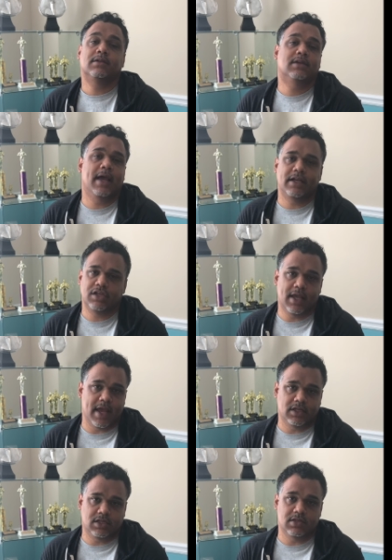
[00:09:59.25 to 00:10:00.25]
to
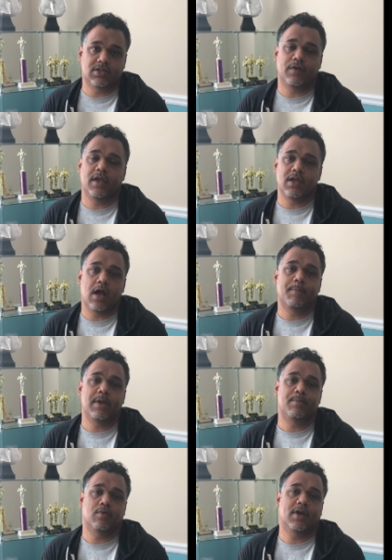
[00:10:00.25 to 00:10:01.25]
education so that young people